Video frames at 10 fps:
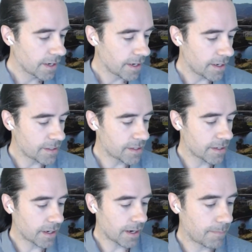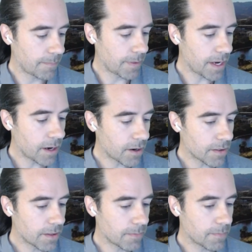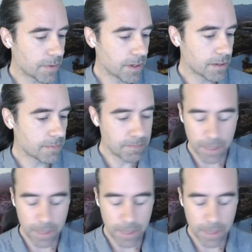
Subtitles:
is they are the